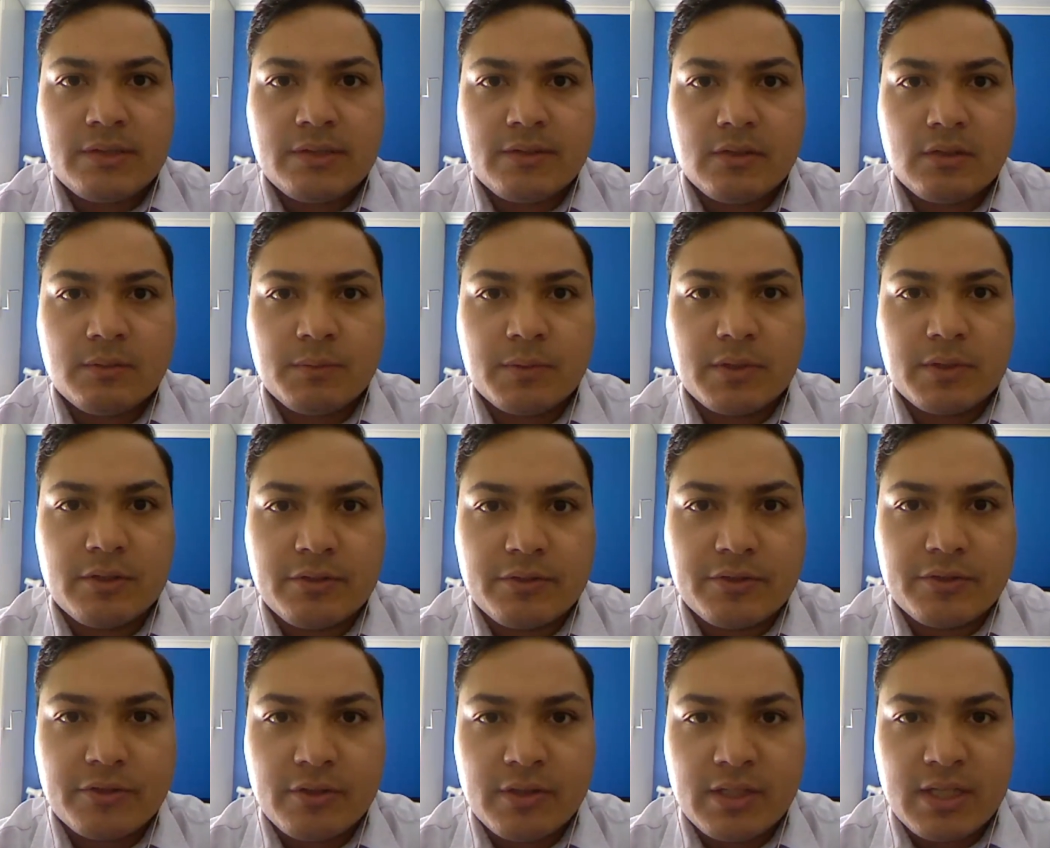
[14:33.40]
as I'm
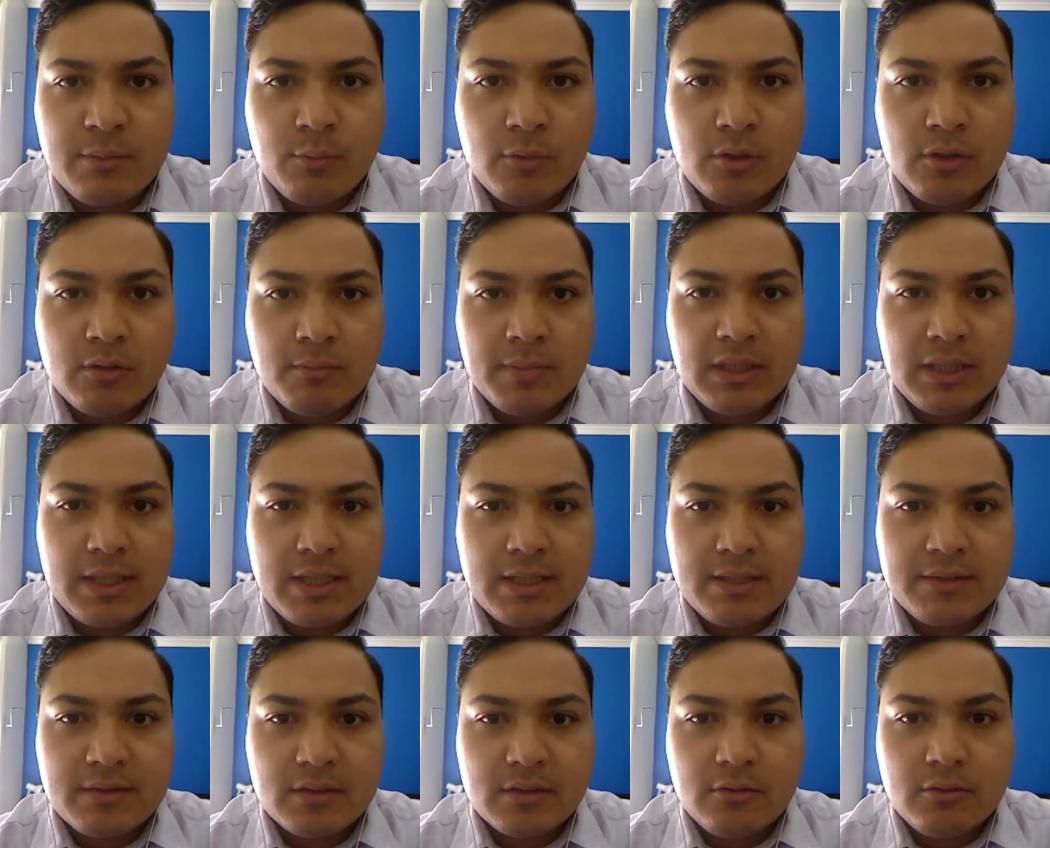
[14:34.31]
concerned, Immobile
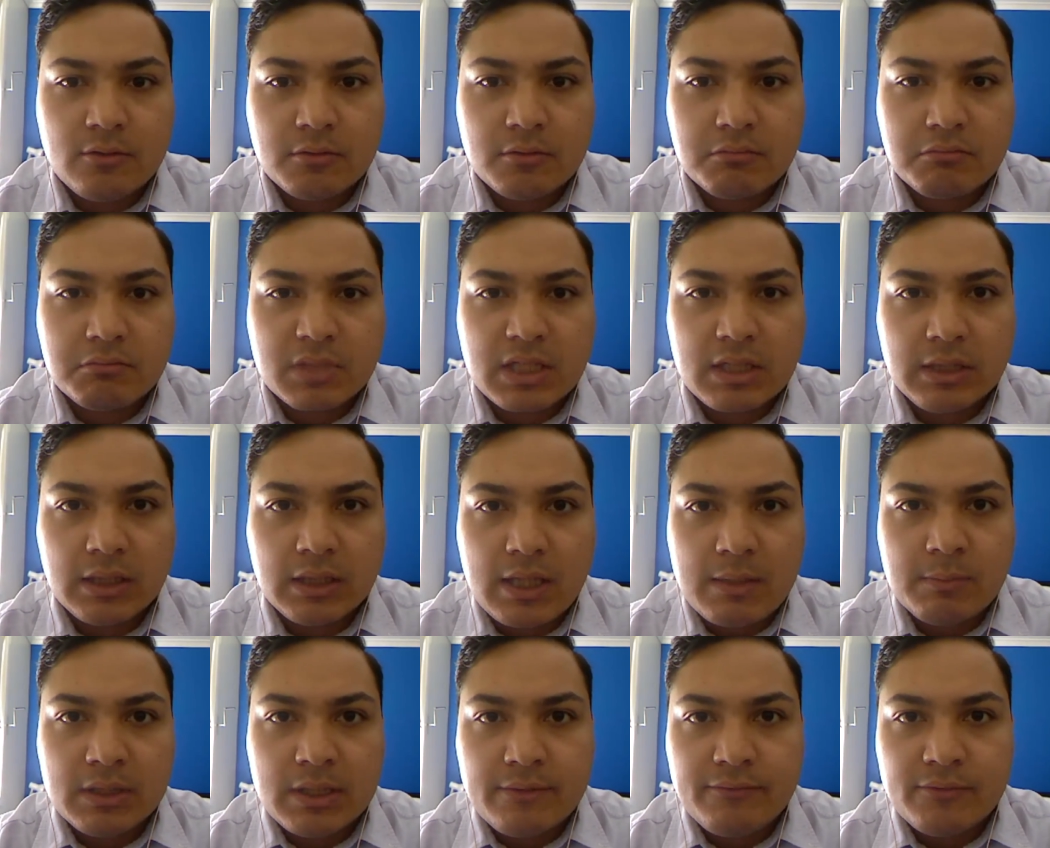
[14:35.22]
is a good
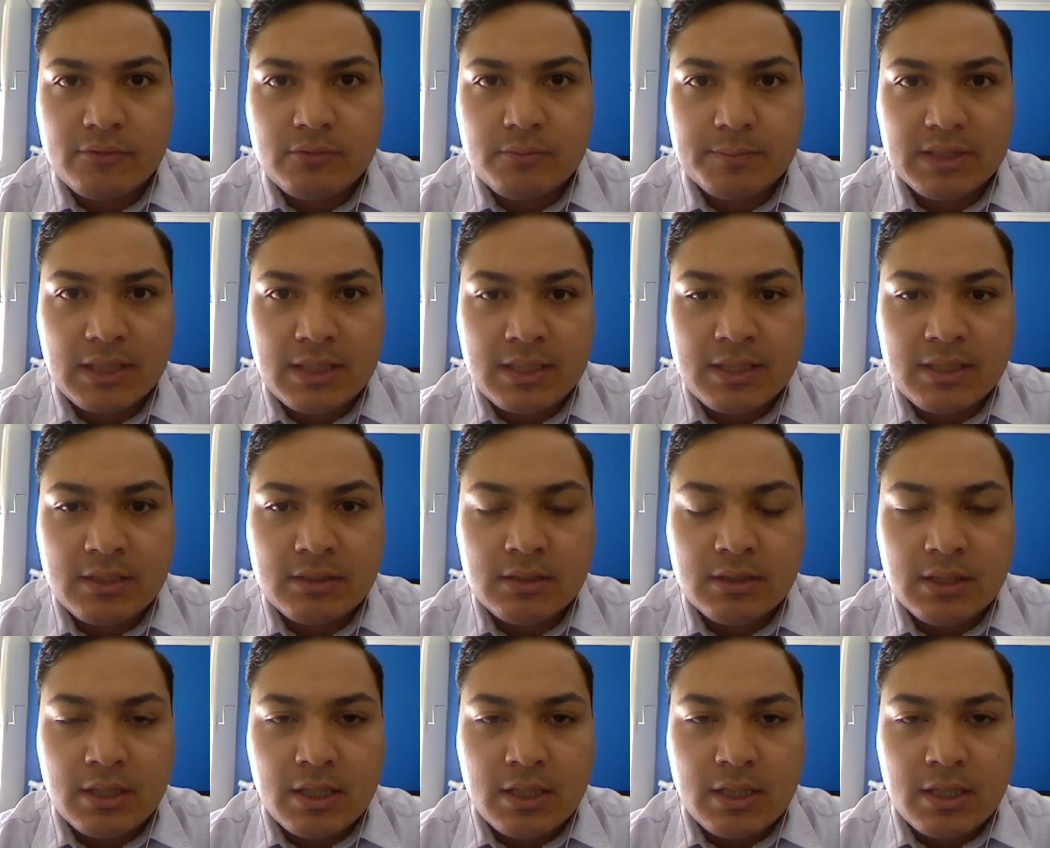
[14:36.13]
club level player,